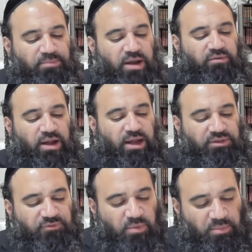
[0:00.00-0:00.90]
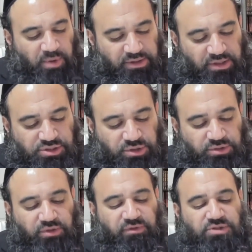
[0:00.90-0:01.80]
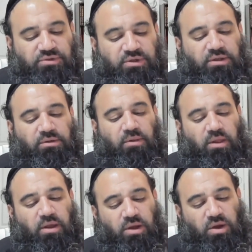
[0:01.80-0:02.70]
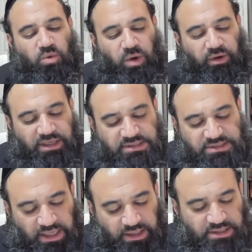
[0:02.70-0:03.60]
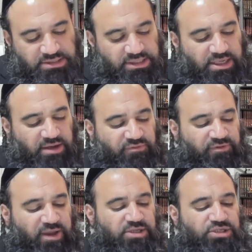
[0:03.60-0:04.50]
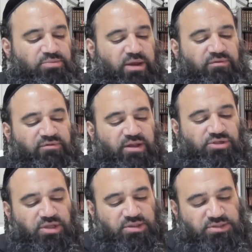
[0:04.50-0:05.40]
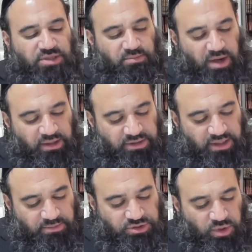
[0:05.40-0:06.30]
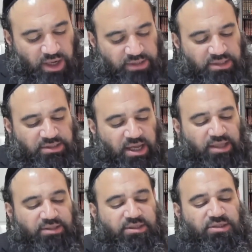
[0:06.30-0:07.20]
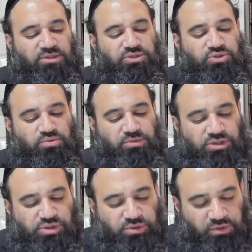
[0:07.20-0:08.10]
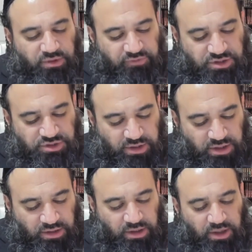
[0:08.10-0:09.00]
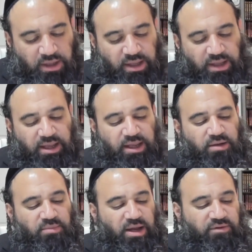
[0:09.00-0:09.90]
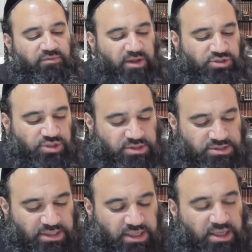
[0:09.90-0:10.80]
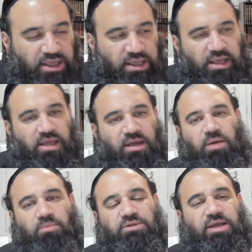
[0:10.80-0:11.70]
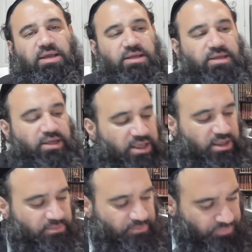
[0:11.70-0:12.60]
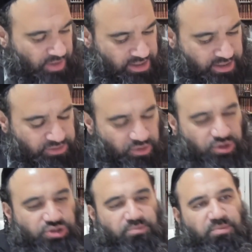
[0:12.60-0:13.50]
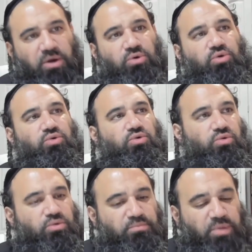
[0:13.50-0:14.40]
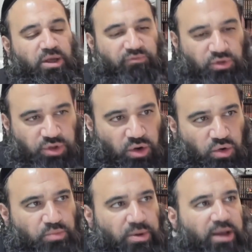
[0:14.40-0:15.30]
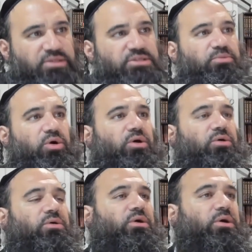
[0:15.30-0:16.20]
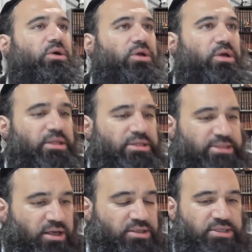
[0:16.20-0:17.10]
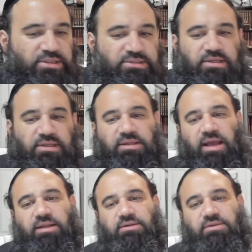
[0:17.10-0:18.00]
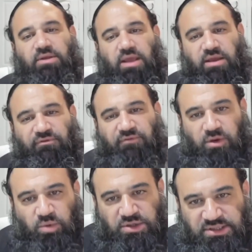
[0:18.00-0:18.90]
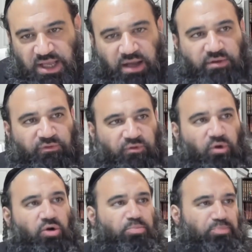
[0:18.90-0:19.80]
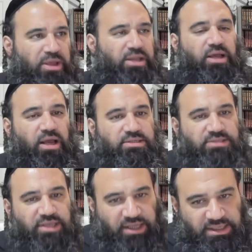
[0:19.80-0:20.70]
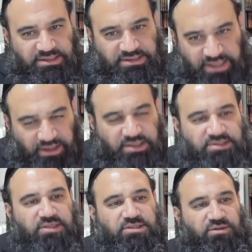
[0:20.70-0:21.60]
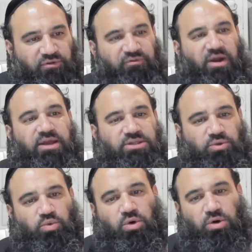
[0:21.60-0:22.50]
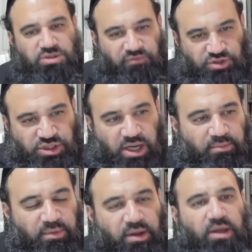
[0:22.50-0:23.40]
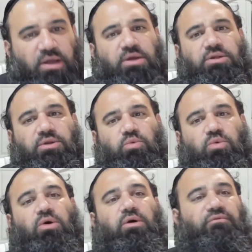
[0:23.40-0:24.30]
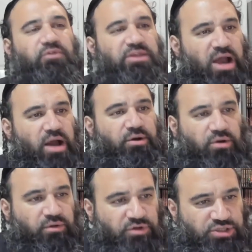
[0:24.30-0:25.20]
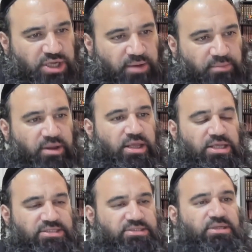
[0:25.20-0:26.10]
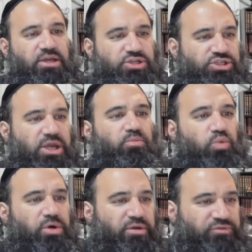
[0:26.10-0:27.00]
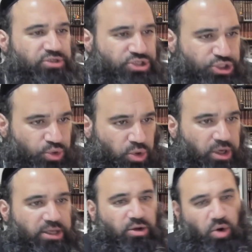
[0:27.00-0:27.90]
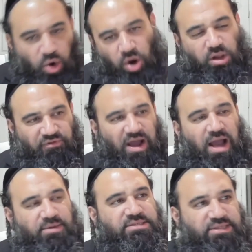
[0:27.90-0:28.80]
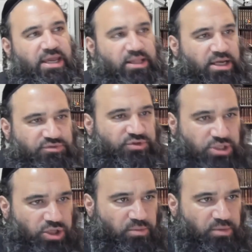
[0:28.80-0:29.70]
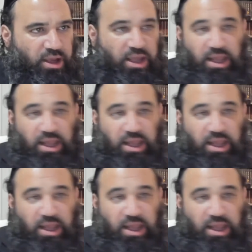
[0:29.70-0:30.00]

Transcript: my wrath from upon the children of Israel, where he zealously avenged my vengeance among them, so I did not consume the children of Israel in my vengeance. Here, Rabotai Yekarim, HaKadosh Baruch Hu, Bechvodo Ubeatzmo, tells us that if it was not for Pinchas and his zealousness to fight the wars of Hashem, the war for the honor of Hashem, Hashem would have destroyed all of Am Yisrael, Chas v'Shalom.